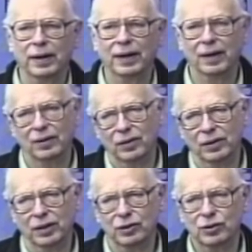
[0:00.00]
Uh,
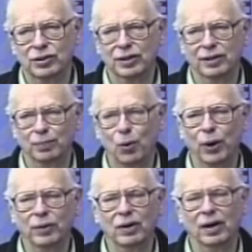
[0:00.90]
interesting
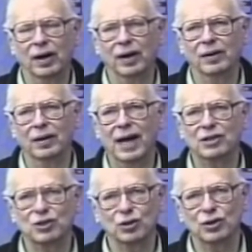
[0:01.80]
point uh,
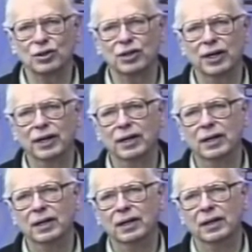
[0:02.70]
last Thursday.
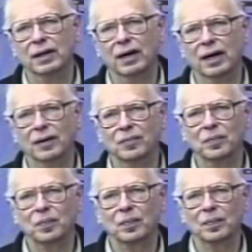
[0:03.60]
Uh,
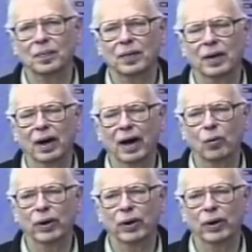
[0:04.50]
I